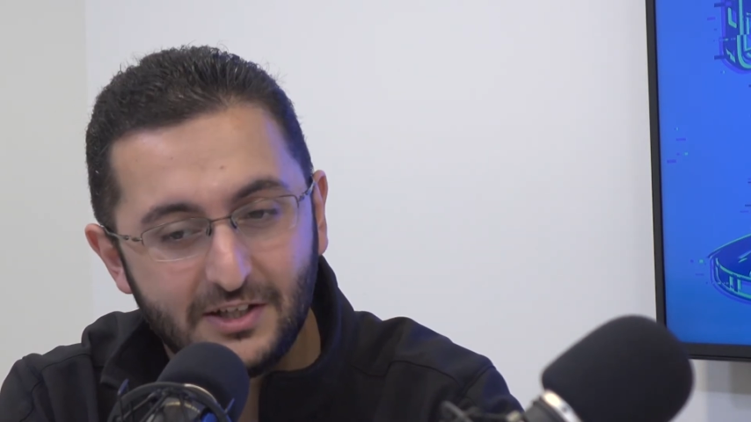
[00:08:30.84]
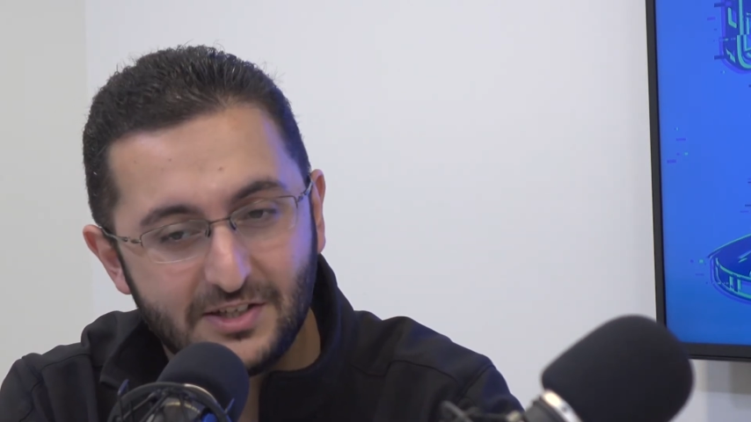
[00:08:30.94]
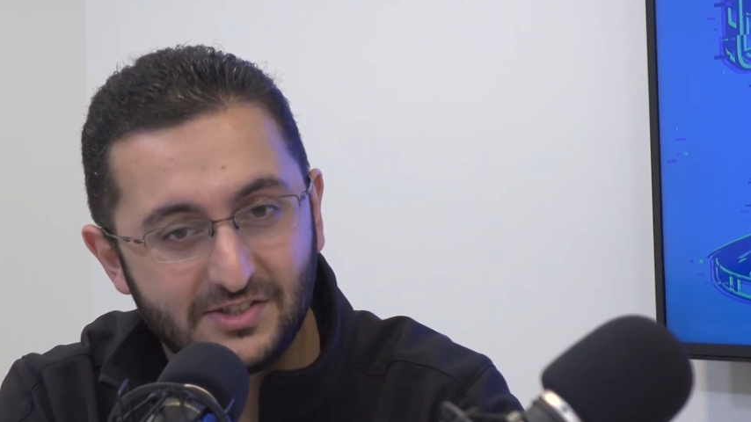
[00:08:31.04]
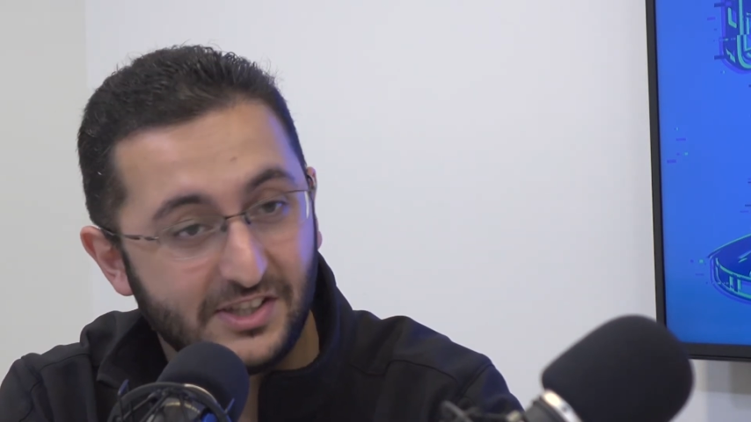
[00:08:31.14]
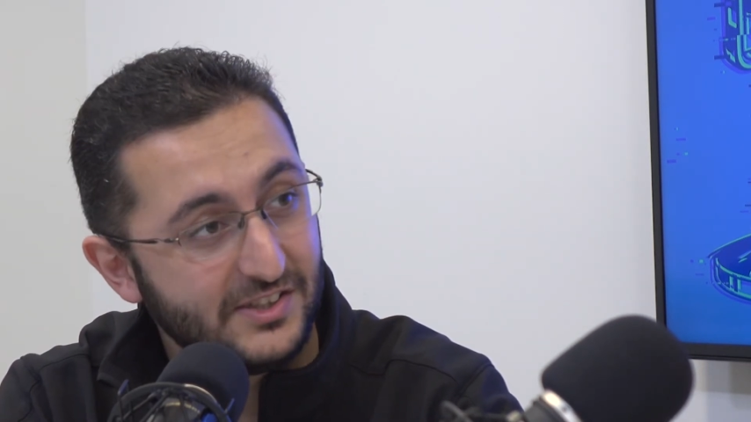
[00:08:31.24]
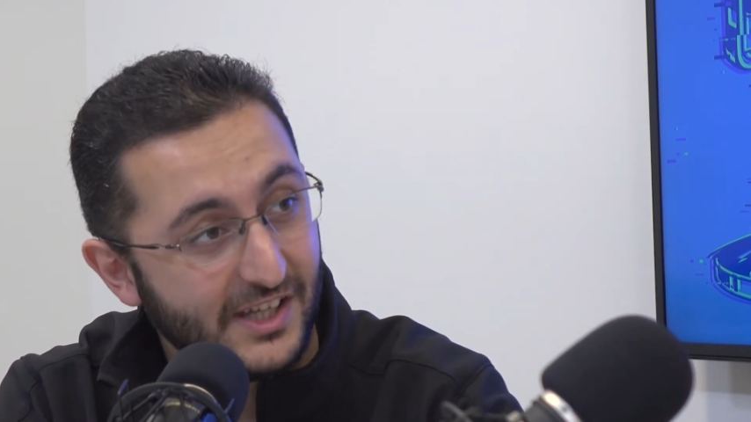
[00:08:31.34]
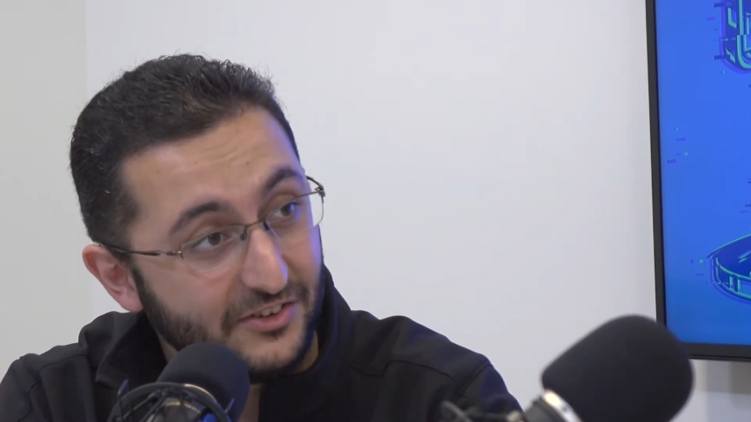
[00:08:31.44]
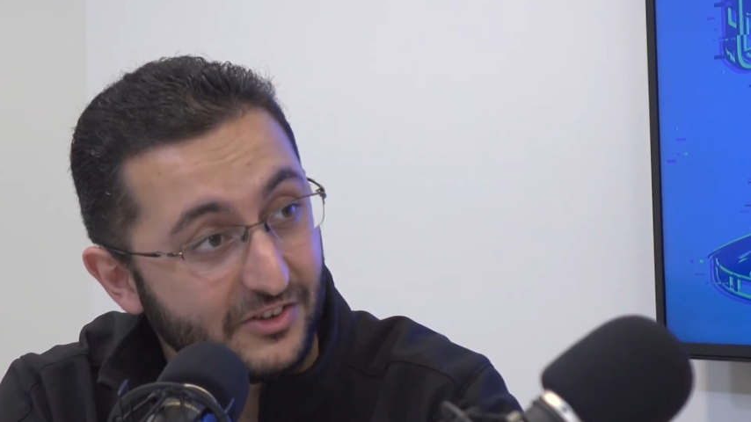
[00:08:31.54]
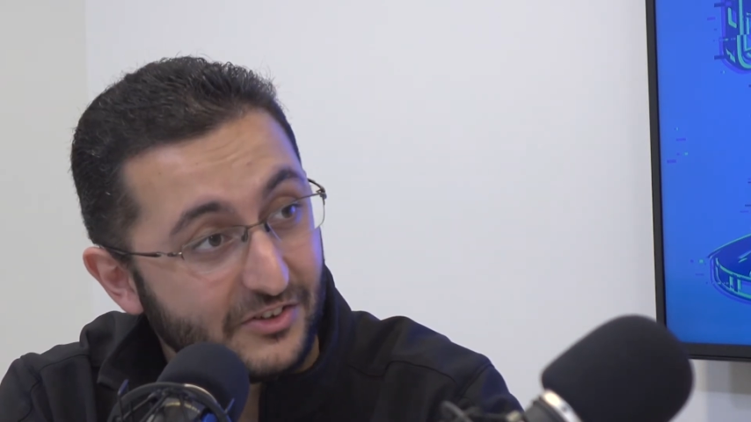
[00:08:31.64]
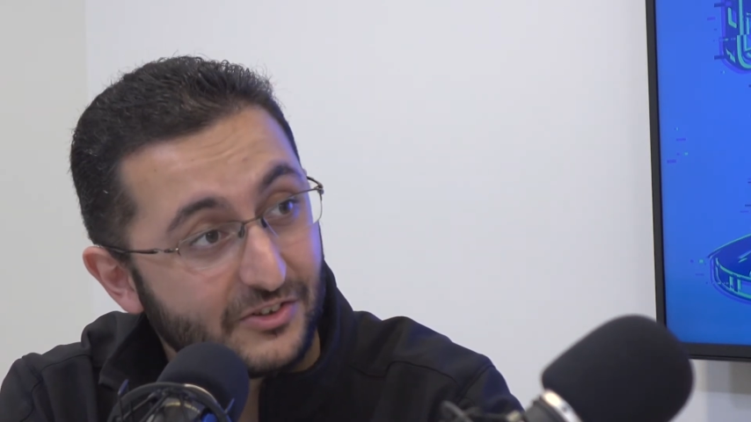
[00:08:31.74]
is
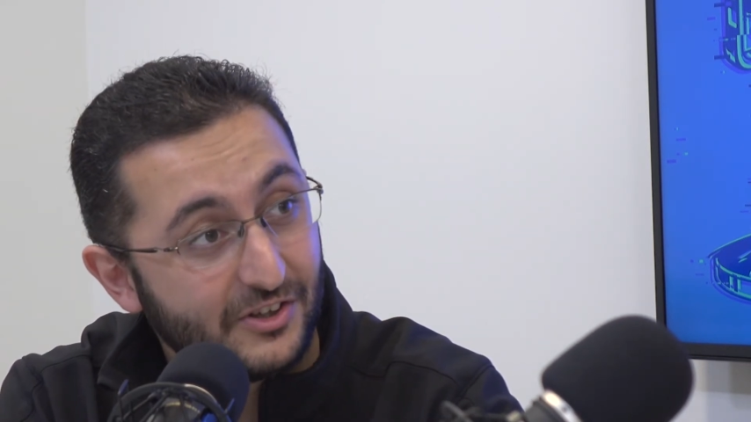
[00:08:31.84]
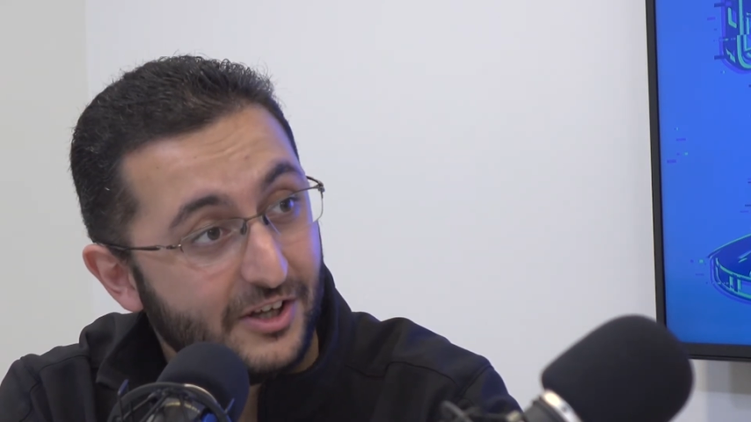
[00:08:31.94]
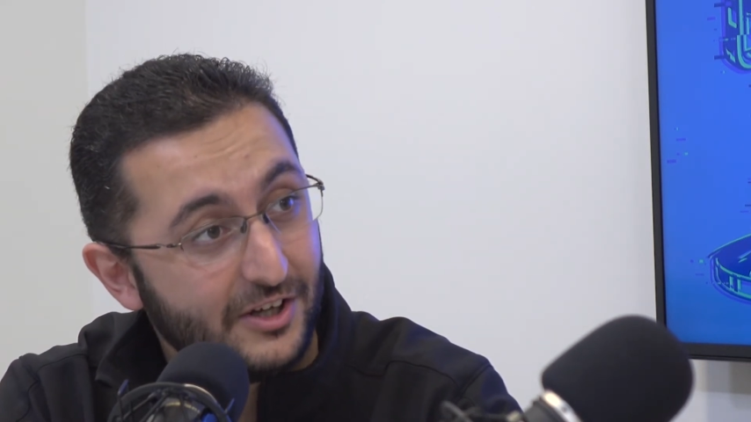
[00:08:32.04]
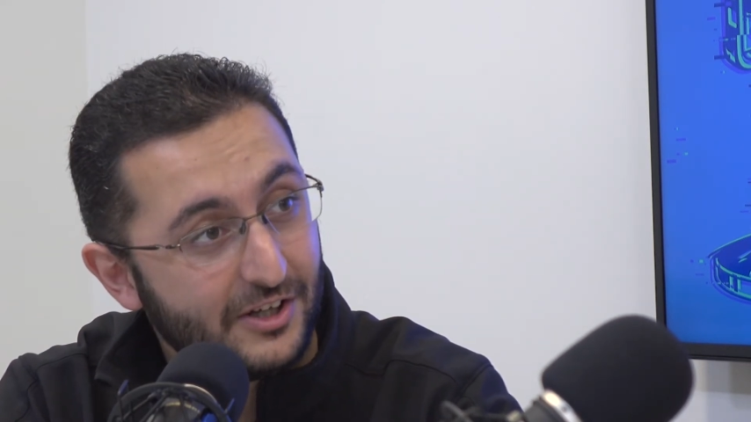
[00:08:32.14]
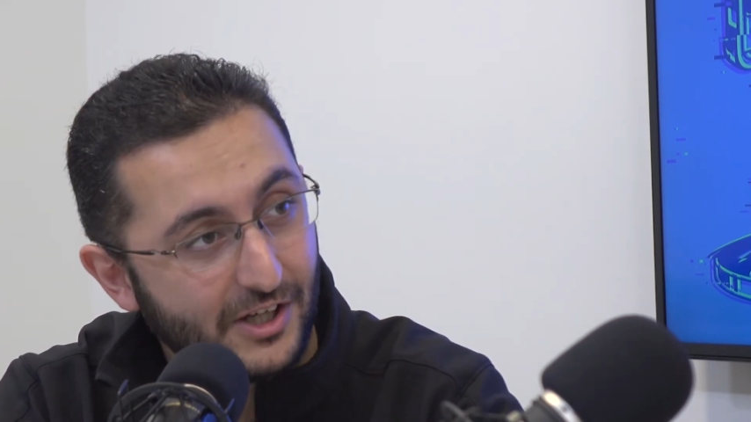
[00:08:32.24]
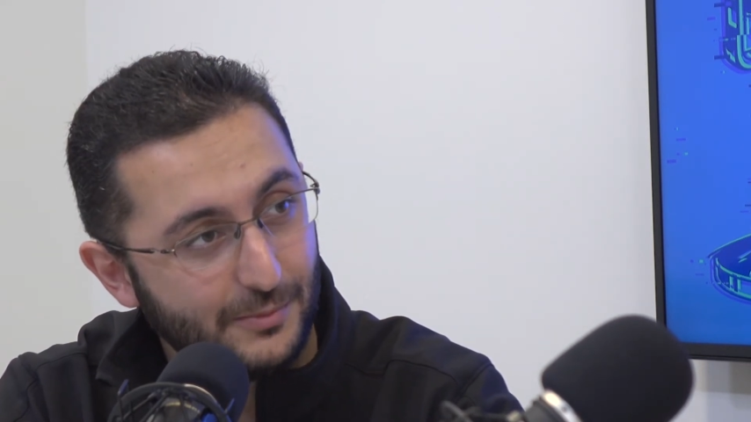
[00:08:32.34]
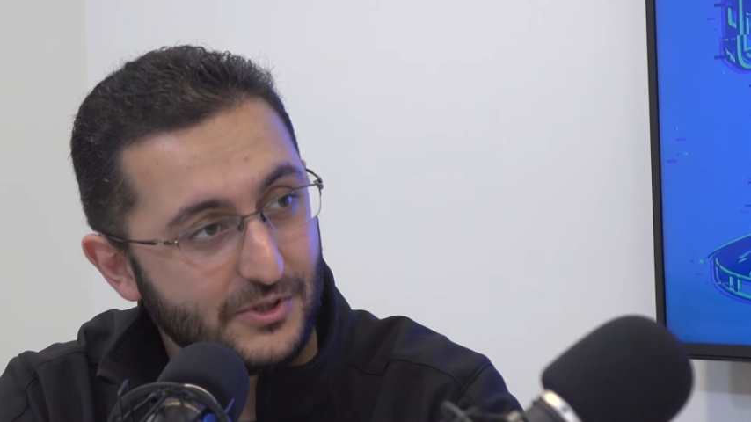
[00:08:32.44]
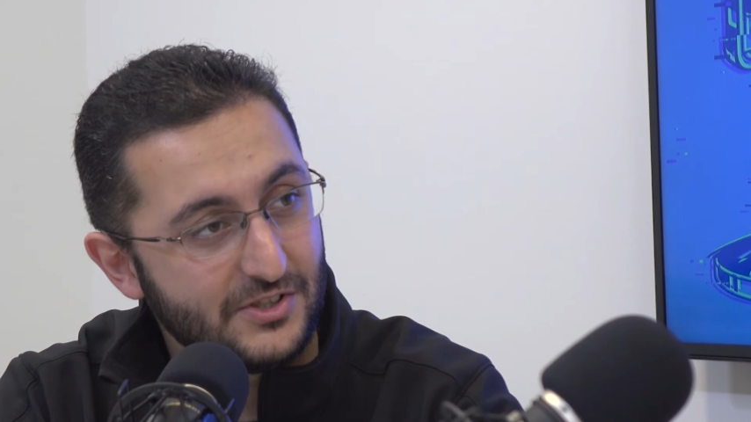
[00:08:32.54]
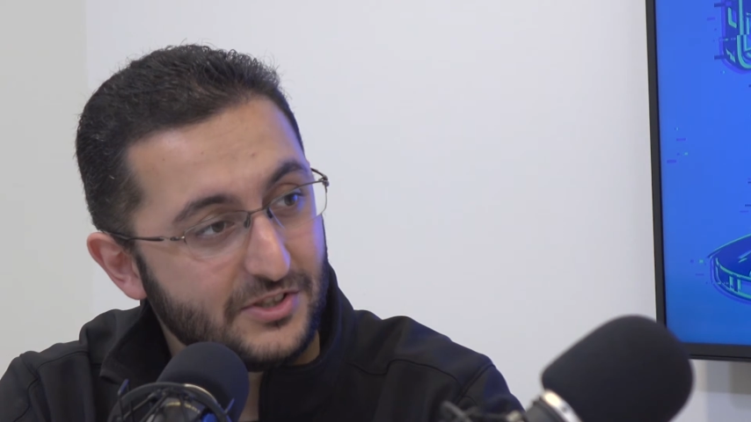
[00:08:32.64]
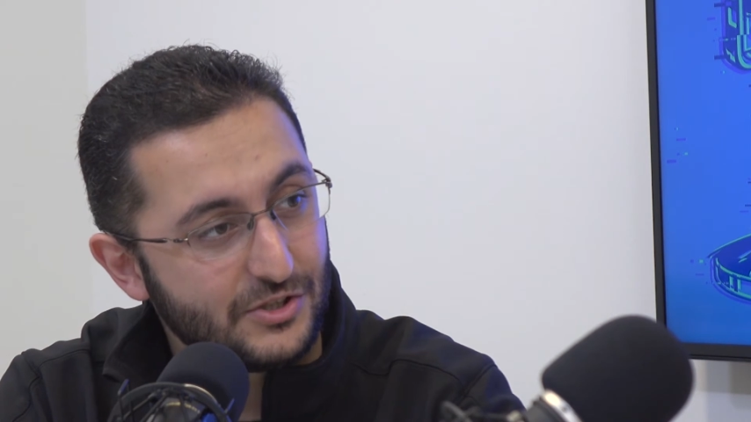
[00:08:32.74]
ATSs.
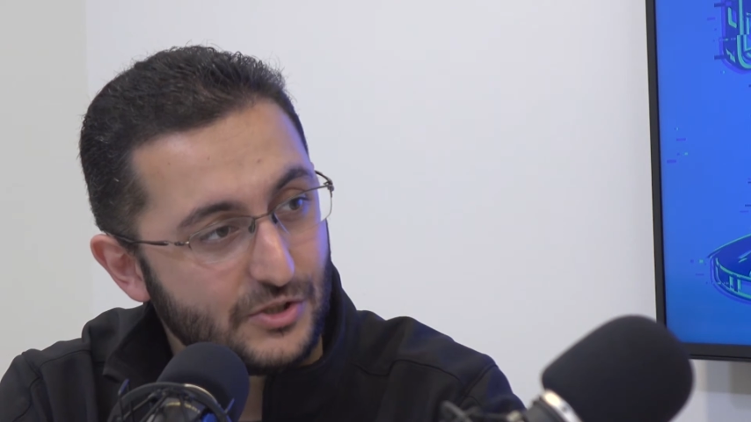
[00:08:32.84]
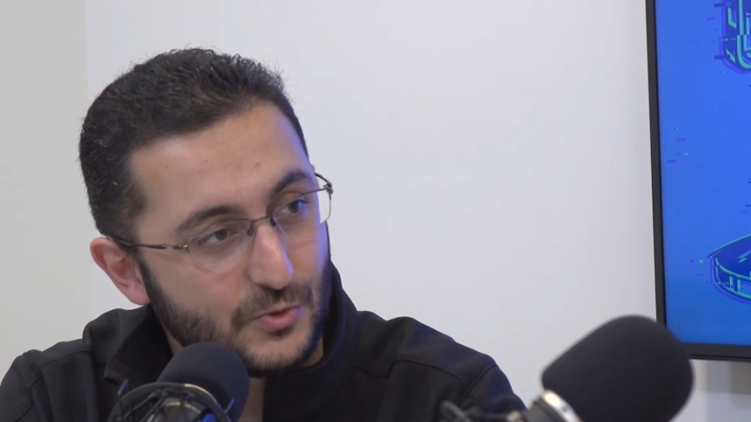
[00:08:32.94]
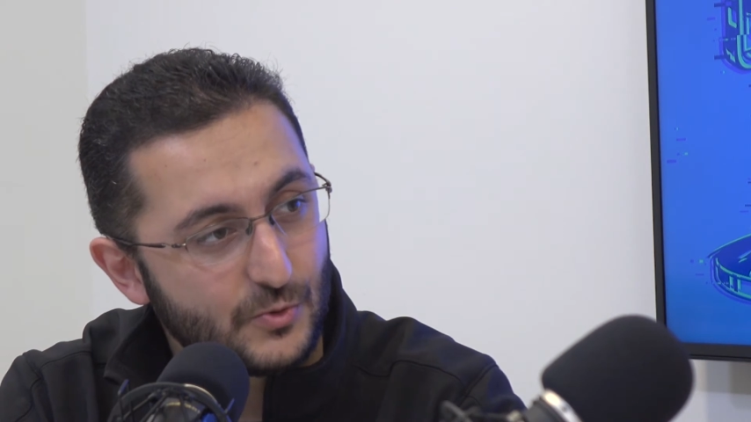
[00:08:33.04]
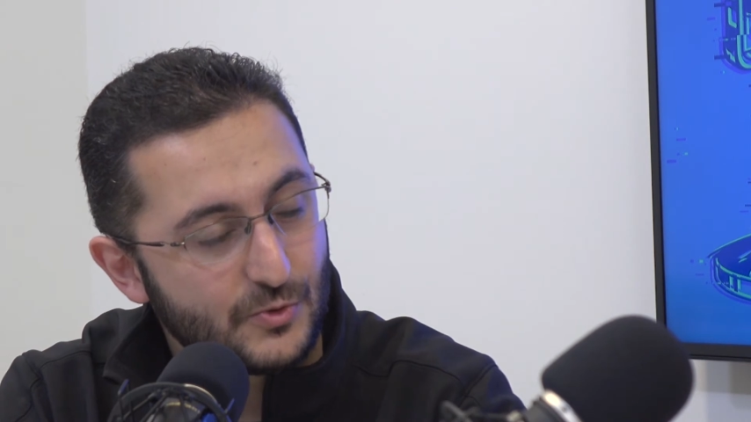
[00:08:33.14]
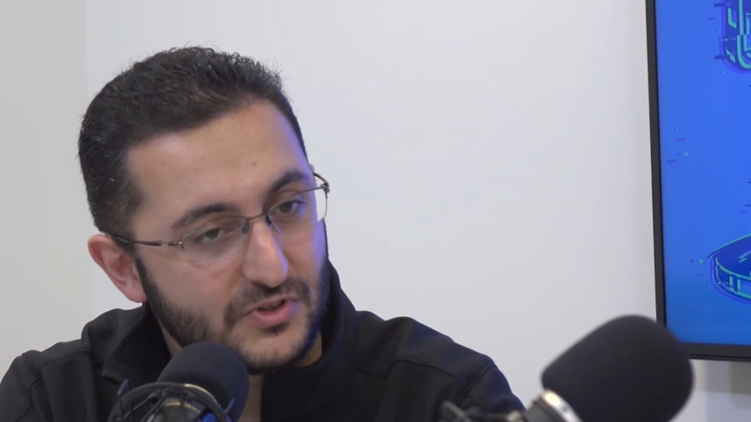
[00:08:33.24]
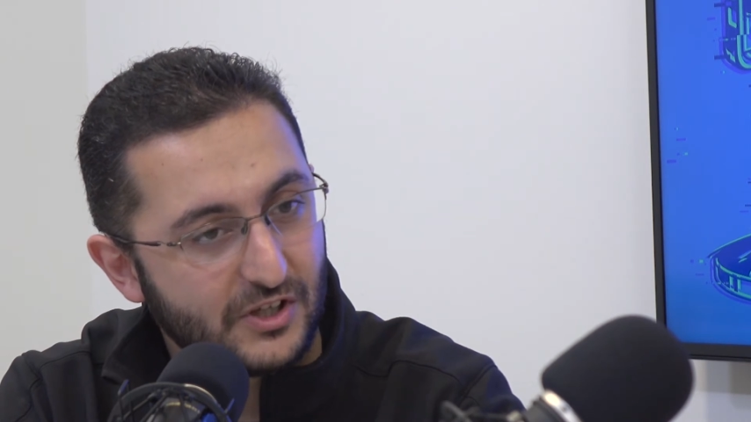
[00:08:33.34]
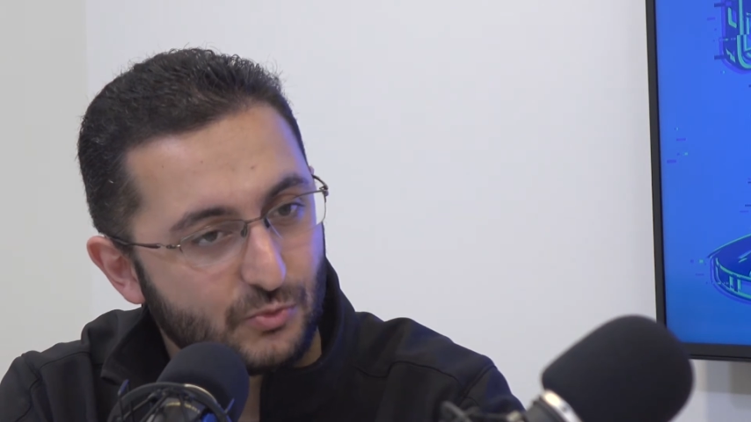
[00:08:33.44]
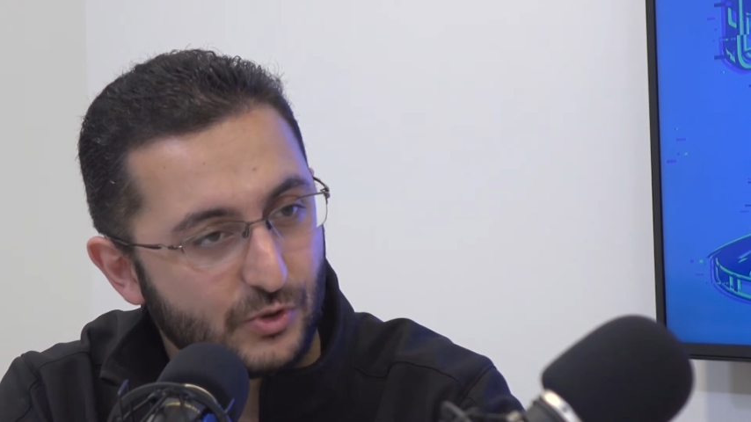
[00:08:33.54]
Companies that use like